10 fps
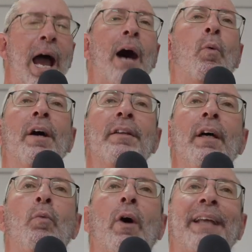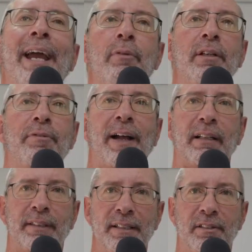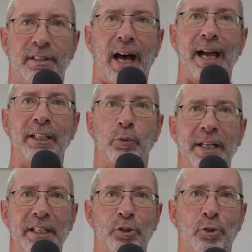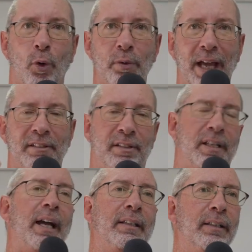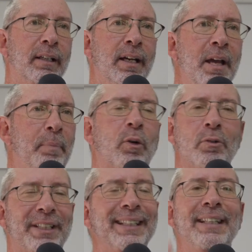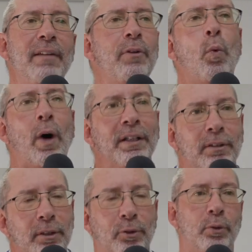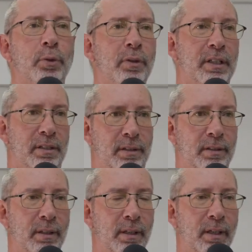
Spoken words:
I wonder what Herod felt inside when he saw that sight, because he never wanted to do this.